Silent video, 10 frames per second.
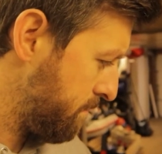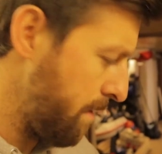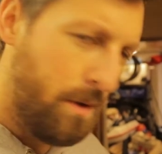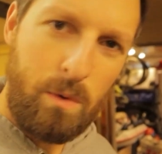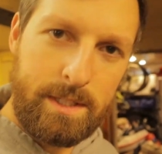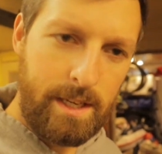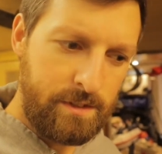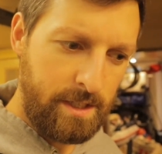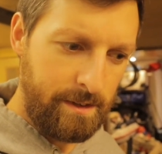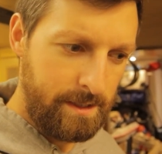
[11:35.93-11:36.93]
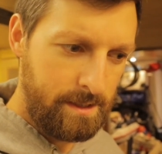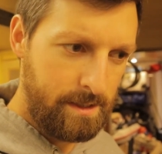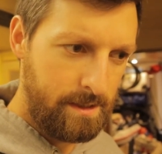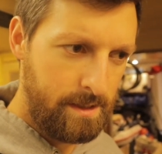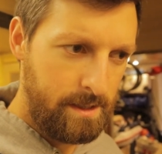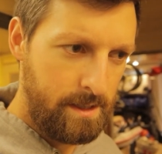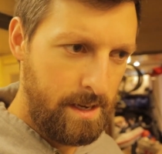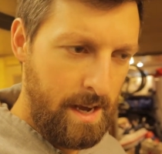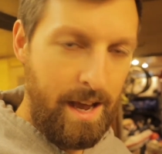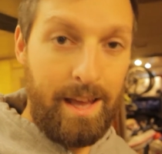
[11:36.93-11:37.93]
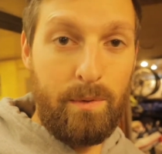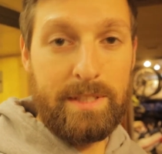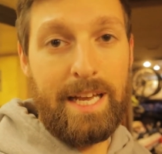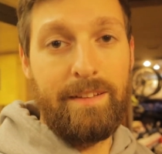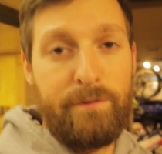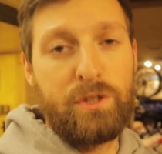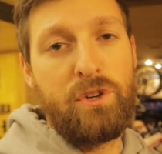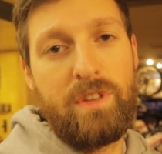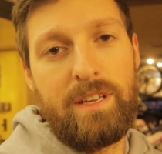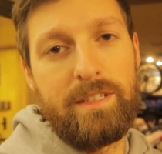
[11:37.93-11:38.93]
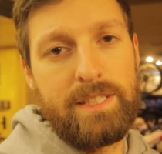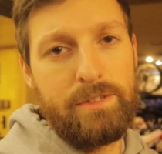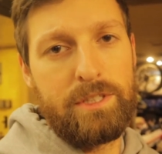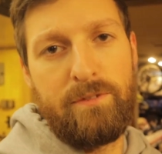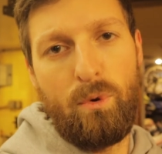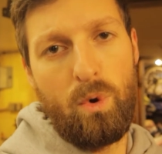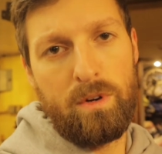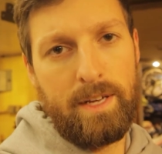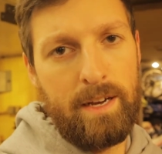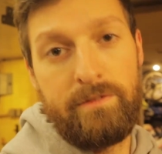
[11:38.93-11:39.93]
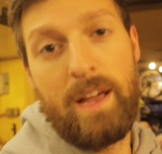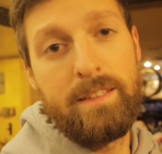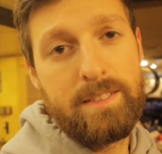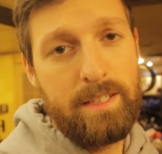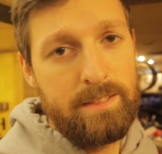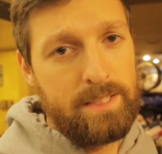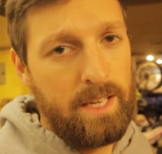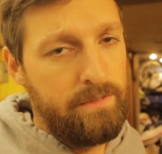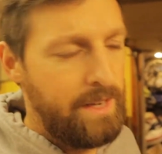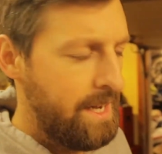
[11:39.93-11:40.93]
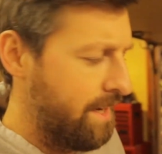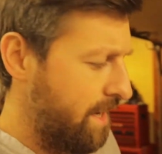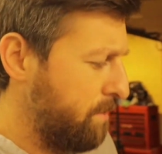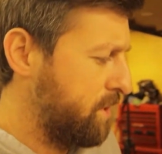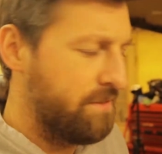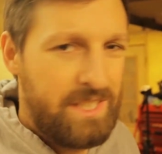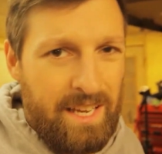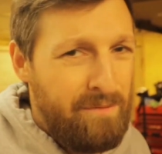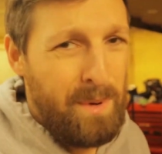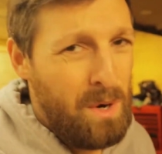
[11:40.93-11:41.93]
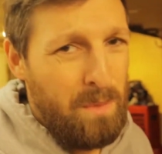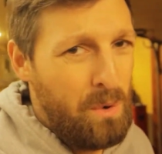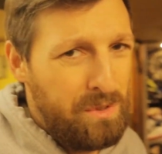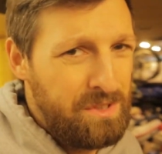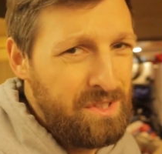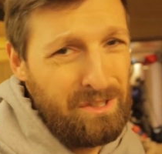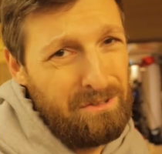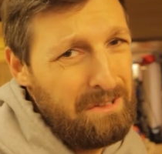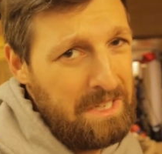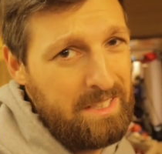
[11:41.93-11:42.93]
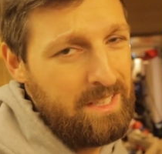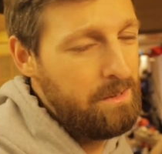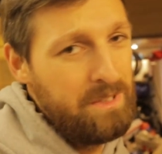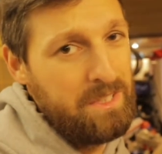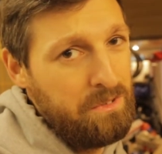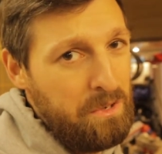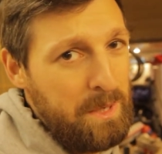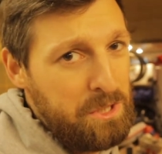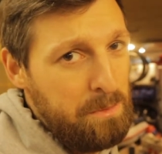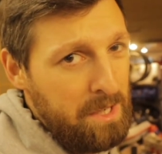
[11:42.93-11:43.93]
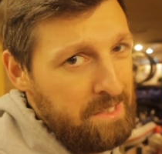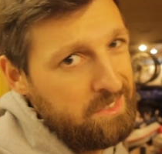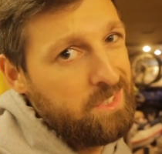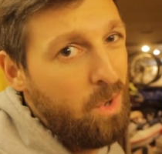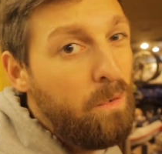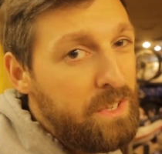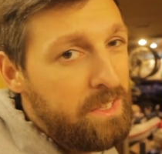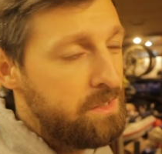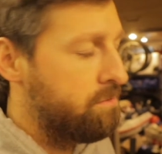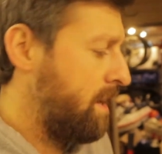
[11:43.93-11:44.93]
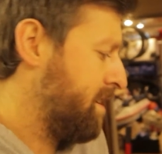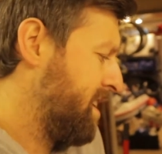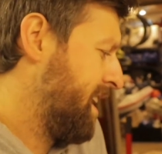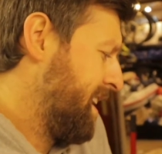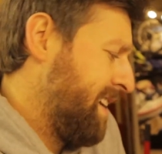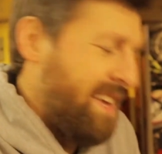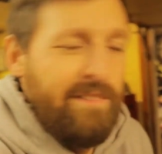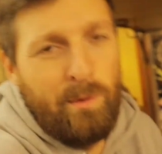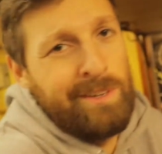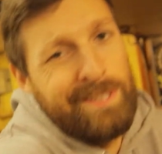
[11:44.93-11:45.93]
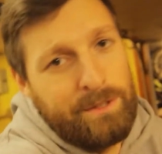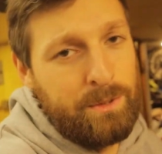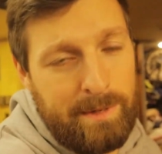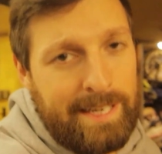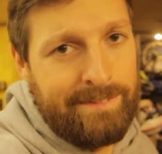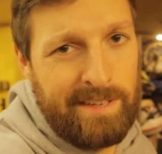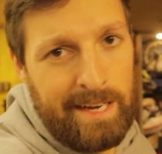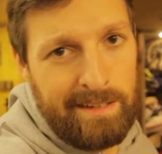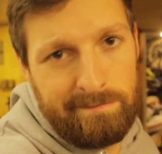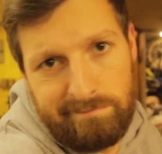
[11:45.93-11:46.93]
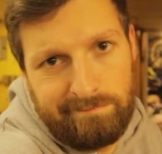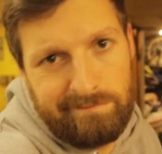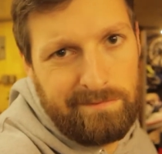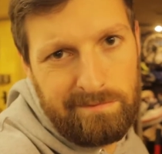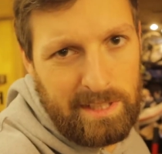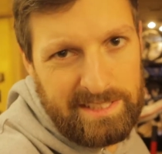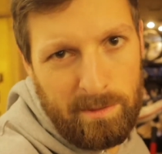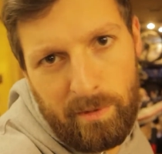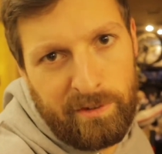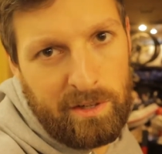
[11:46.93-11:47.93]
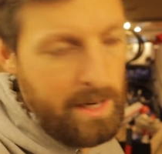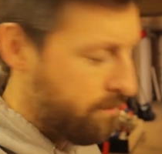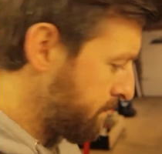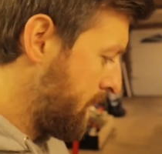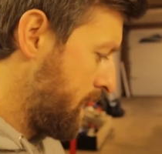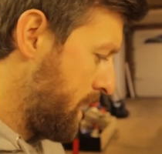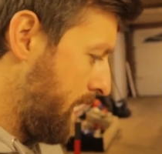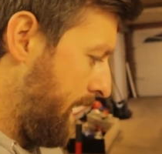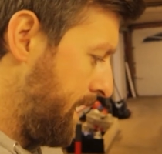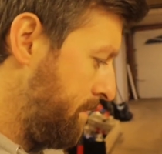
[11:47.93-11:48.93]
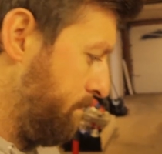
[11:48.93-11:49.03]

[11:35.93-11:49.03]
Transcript: It was F-Series. Anyways, for sure the E-Series Ford vans and stuff, which obviously had bigger motors, so I really don't know much about it. So hopefully this is right. If it works out, sweet. If not, like I said, we'll figure it out.